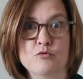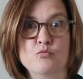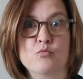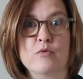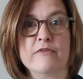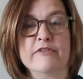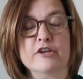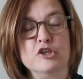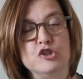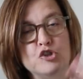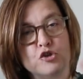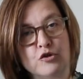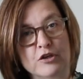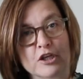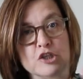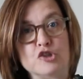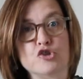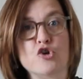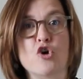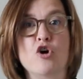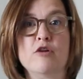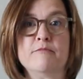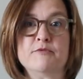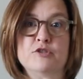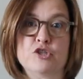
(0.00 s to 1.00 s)
when they're doing a
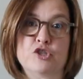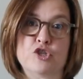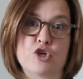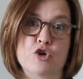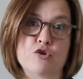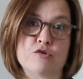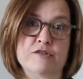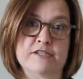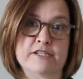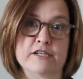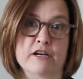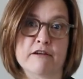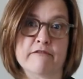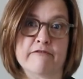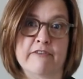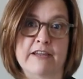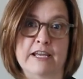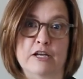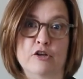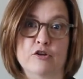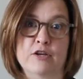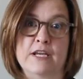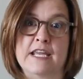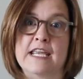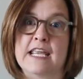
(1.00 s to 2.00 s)
top-to-toe survey,
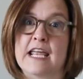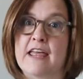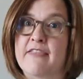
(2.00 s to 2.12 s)
looking